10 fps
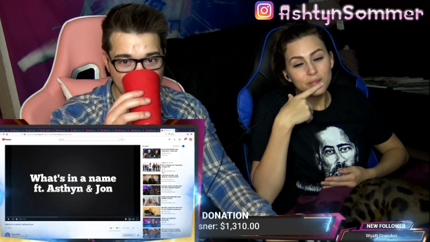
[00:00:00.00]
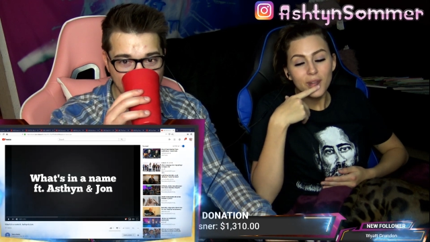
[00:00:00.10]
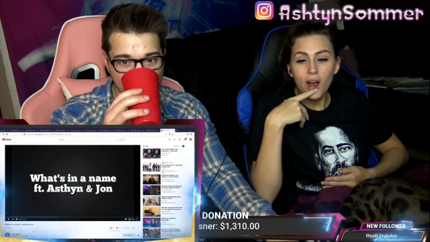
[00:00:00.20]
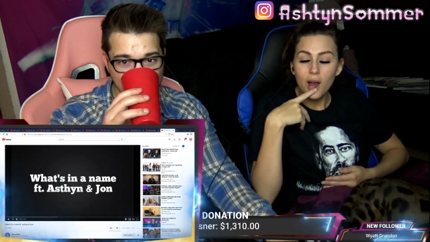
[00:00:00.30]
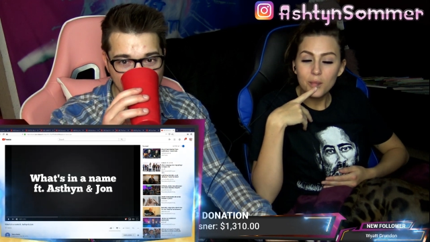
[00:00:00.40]

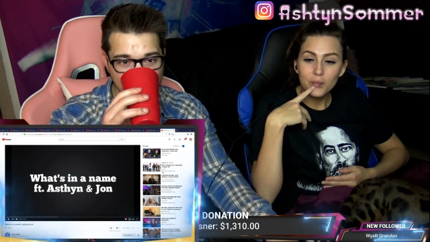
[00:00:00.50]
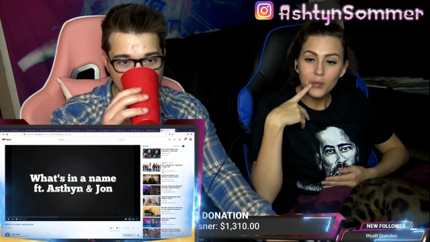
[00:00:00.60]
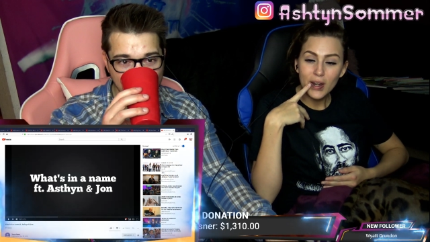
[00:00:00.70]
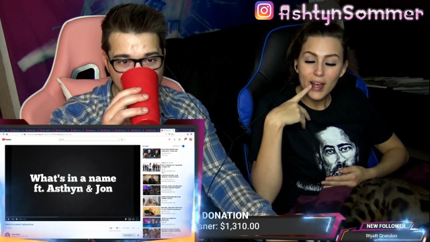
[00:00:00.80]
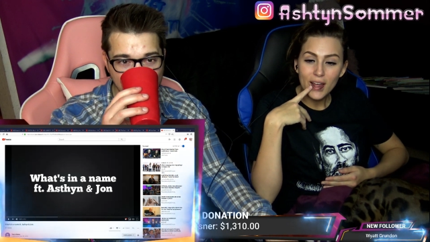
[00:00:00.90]
Speaker 1: Um,
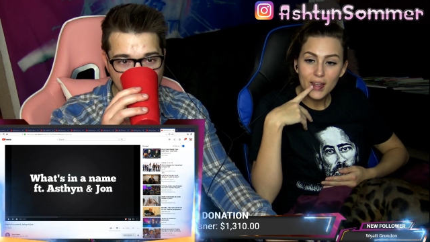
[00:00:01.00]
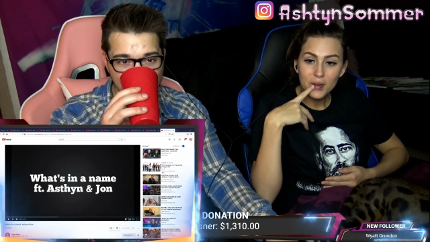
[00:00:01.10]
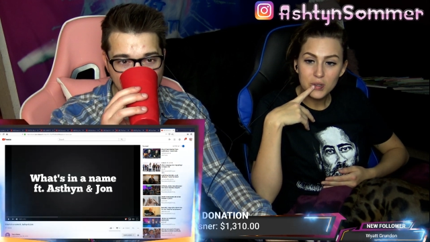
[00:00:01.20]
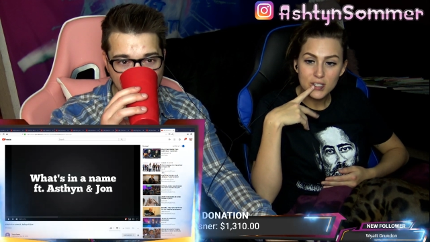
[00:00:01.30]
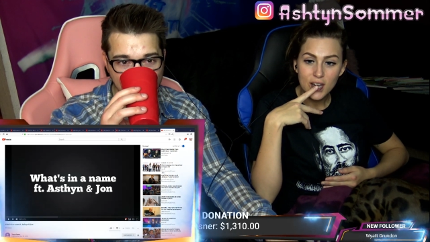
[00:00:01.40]
when I
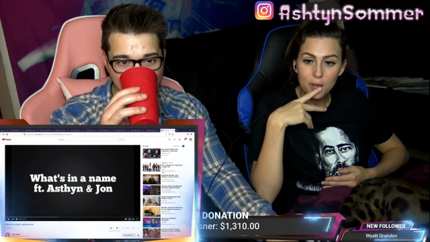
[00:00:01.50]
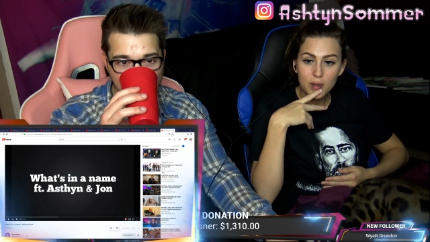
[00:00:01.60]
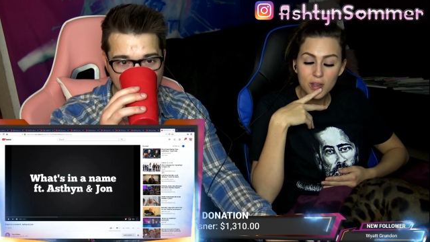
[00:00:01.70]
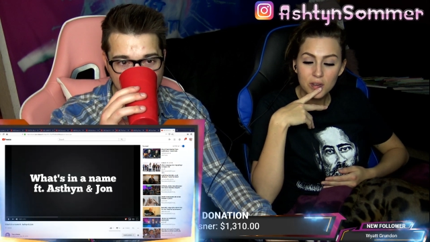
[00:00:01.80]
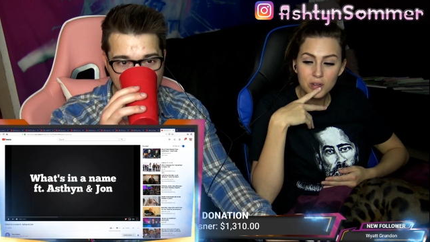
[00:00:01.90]
was
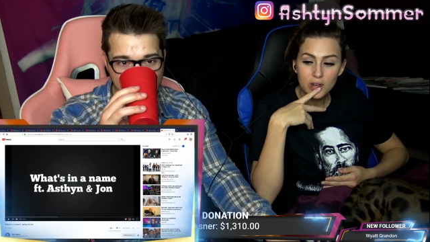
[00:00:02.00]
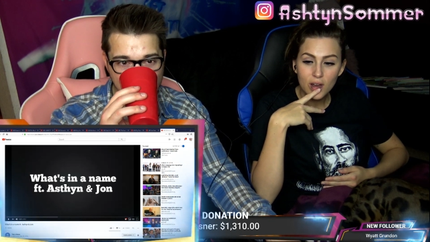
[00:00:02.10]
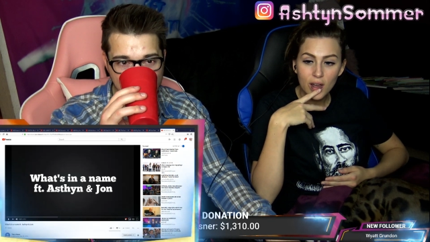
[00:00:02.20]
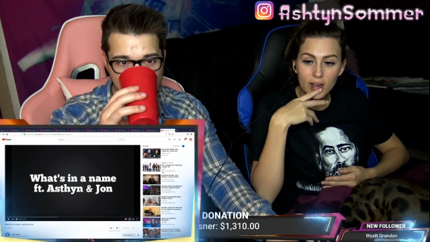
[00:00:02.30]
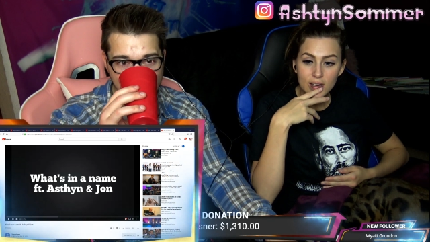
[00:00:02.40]
snapping you,
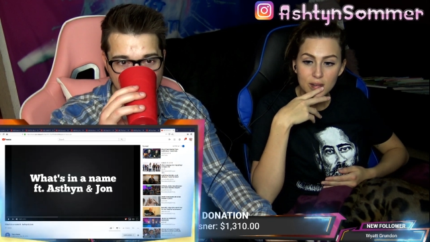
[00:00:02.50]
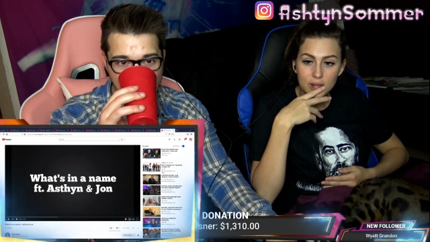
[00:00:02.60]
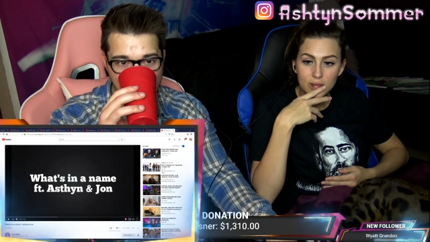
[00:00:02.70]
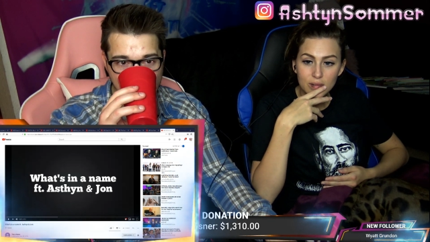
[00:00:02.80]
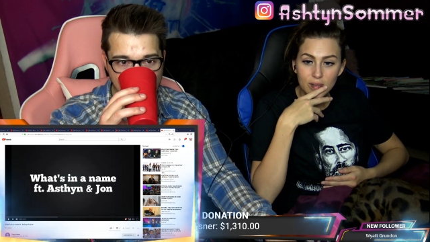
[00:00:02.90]
I didn't
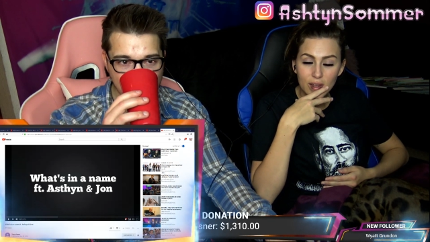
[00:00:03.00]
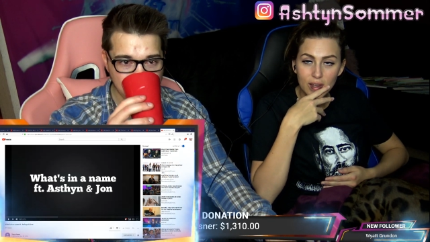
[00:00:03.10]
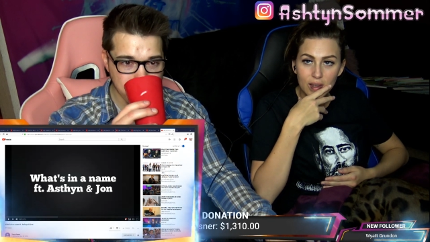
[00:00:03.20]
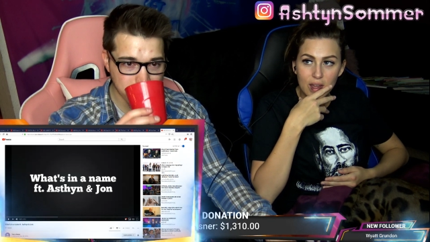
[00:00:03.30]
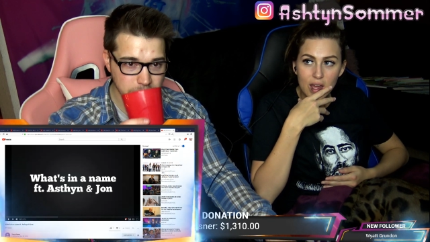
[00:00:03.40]
like.
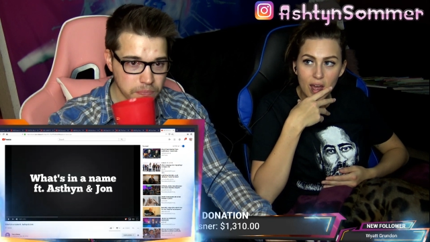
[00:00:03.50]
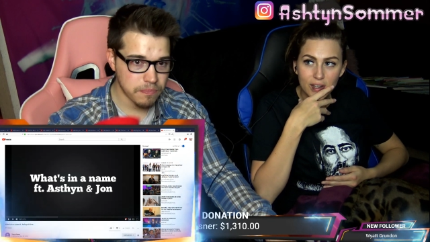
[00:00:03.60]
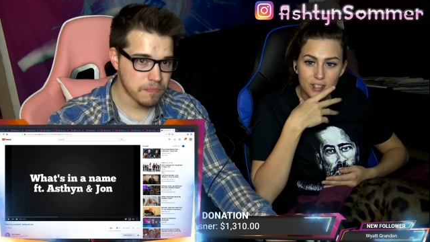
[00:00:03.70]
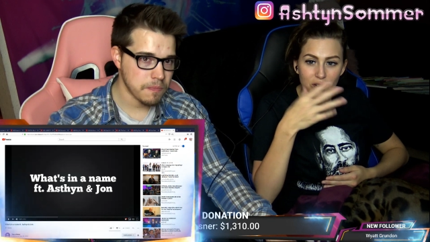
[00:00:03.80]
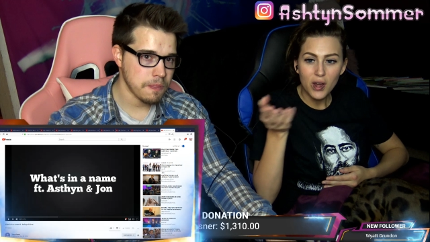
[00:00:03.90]
I
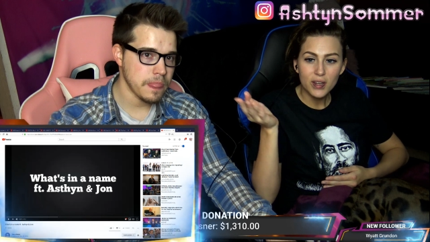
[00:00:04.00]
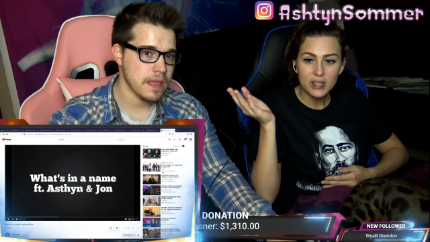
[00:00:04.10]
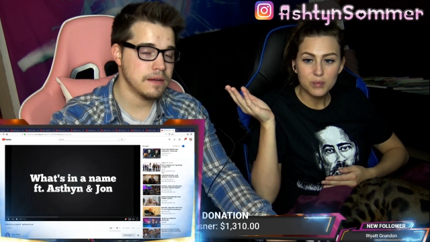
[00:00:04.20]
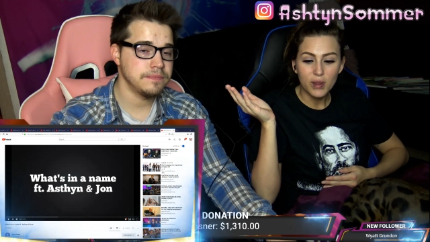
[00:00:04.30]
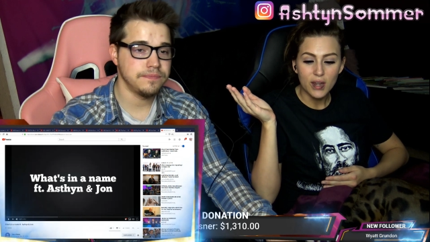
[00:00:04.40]
didn't know how to
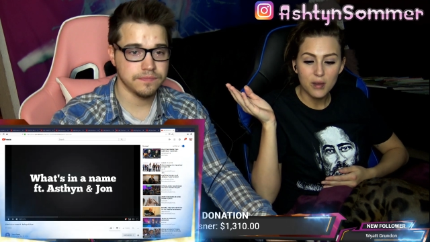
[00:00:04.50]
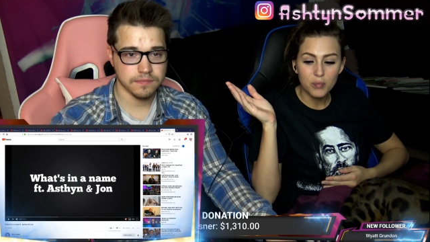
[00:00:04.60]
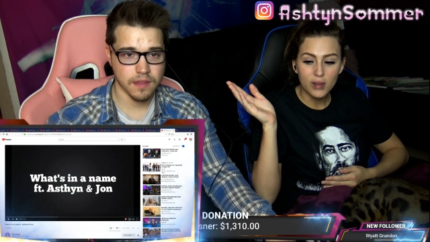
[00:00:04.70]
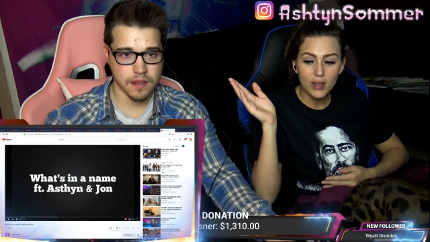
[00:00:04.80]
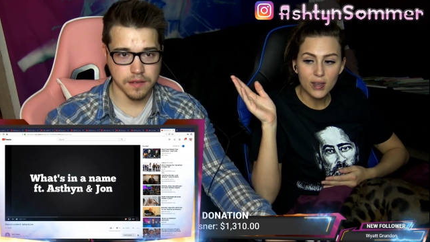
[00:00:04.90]
explain it, but
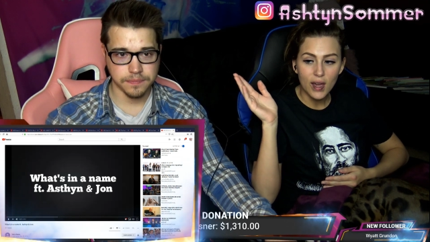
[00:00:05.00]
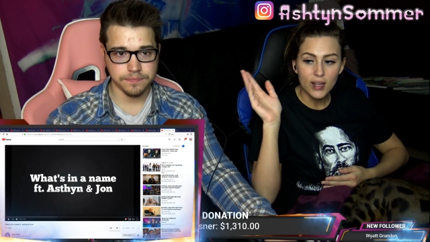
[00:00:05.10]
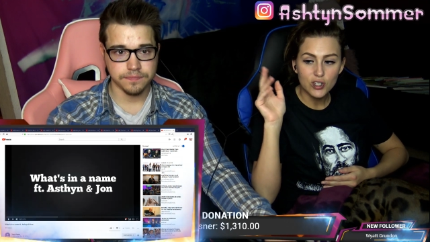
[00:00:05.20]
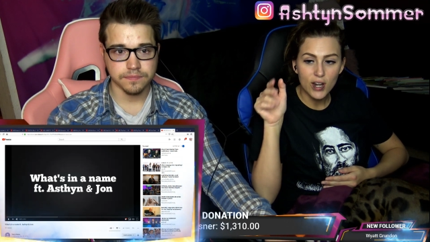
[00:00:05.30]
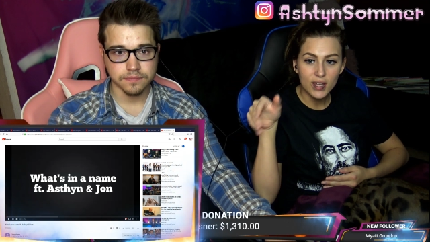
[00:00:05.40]
like I
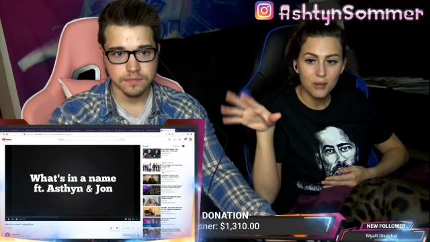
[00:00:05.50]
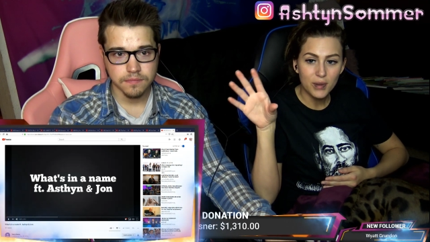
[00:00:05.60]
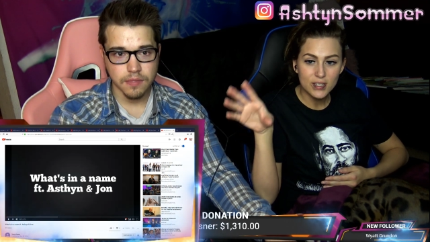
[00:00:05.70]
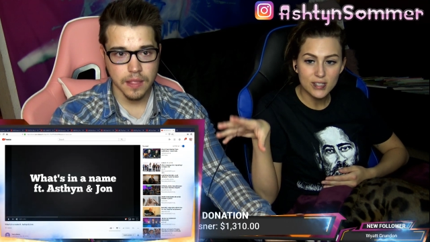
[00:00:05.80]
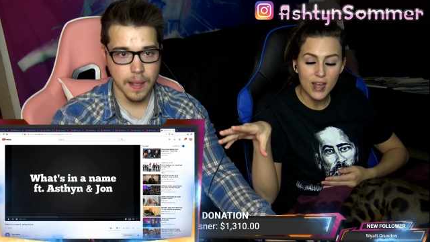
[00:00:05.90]
try to keep my
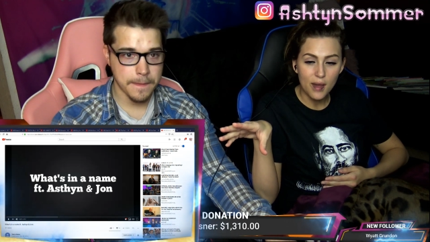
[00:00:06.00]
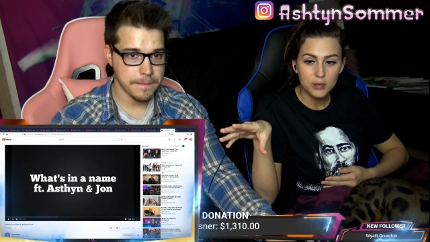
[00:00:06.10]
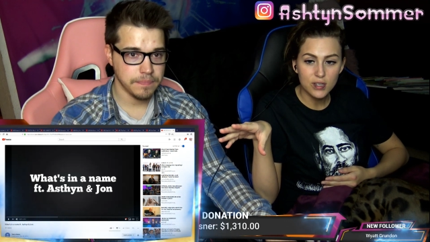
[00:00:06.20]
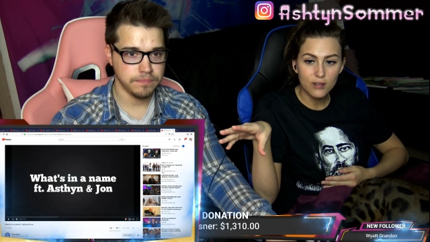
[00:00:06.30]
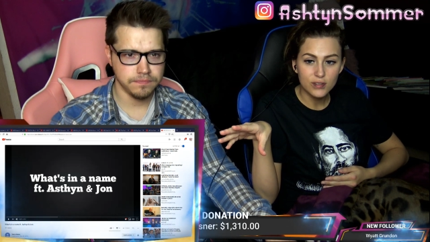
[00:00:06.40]
snap
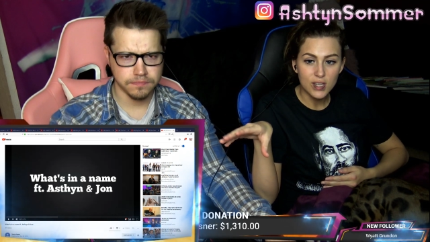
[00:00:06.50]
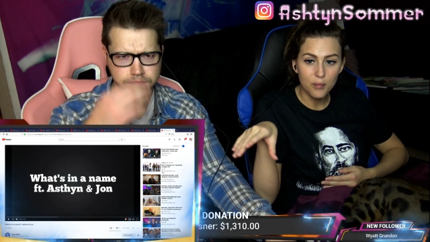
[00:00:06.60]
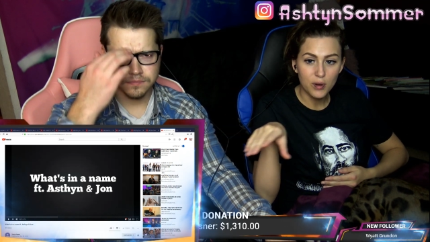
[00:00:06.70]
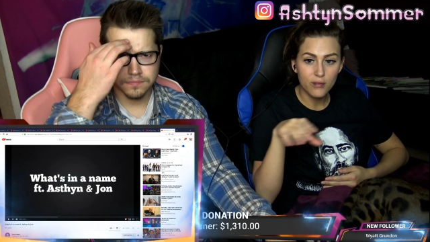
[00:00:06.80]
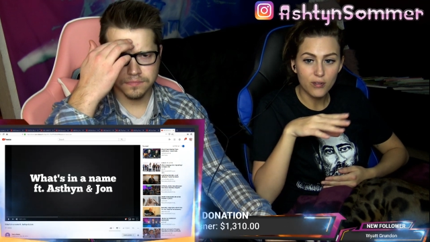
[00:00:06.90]
stuff
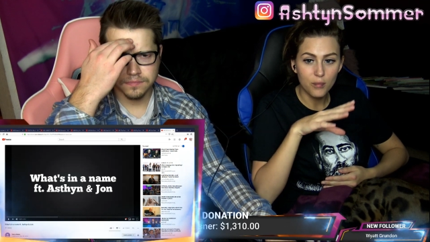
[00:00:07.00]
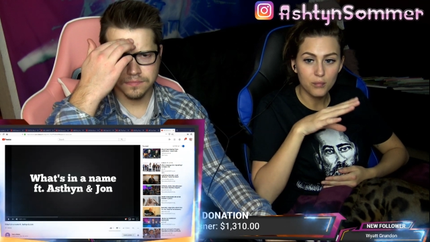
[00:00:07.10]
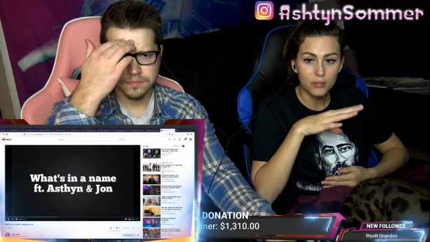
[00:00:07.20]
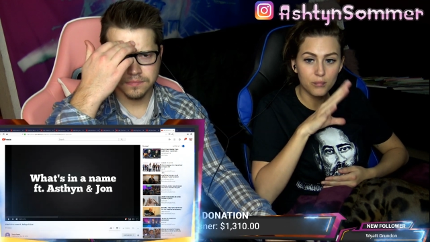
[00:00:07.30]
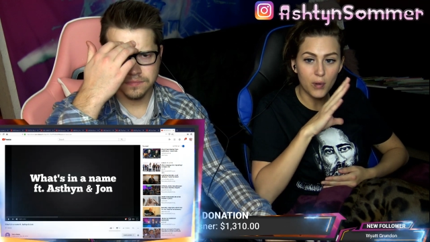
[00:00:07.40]
separate from
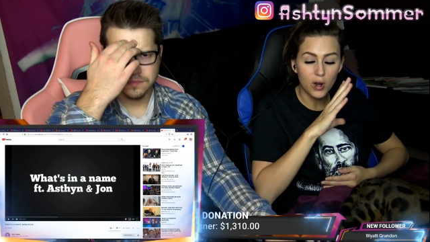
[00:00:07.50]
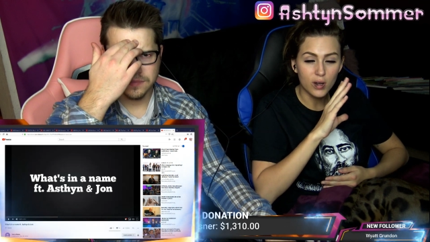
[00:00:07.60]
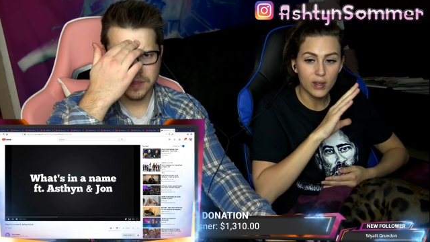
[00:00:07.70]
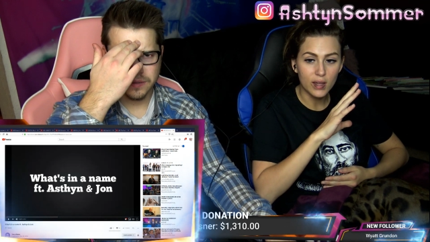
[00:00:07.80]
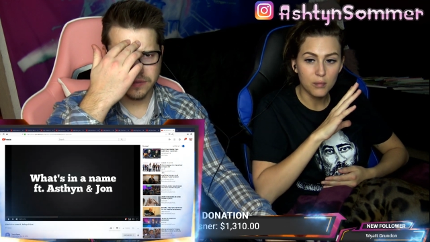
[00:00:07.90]
our
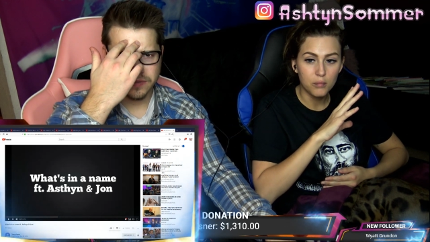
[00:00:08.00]
like